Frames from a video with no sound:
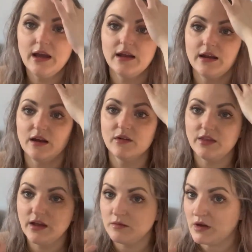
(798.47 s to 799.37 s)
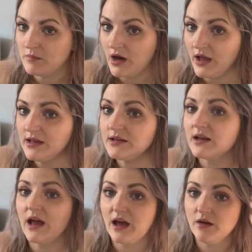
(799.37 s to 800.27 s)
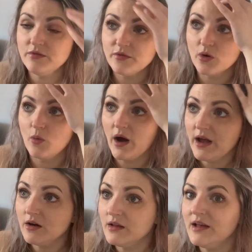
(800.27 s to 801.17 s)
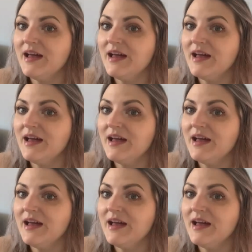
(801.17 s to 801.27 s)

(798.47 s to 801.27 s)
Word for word: and everything in my mind and have for a while.